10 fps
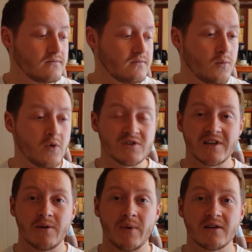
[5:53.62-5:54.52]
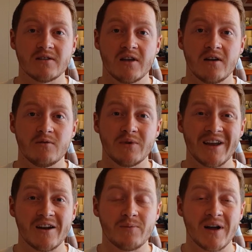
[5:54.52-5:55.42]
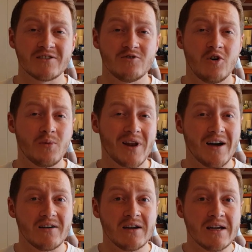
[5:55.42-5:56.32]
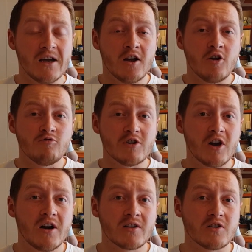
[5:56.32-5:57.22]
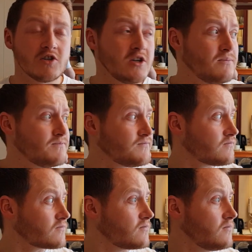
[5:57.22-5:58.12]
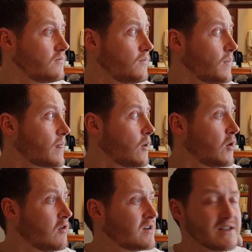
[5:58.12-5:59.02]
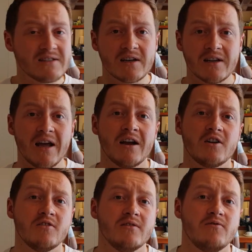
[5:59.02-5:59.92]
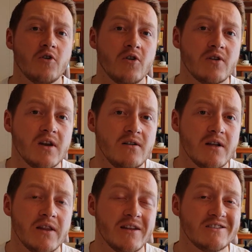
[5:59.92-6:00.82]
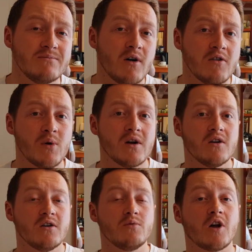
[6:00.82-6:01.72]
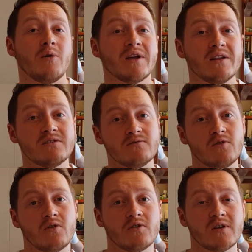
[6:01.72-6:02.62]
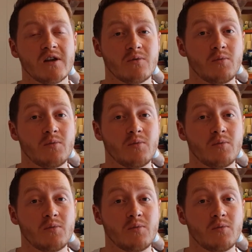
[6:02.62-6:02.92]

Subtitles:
Once I get back to that, I'll be kind of back to normal. Regarding the ship, we're currently still in anchor in Fort Lauderdale, and then tomorrow I heard we're going into Fort Lauderdale,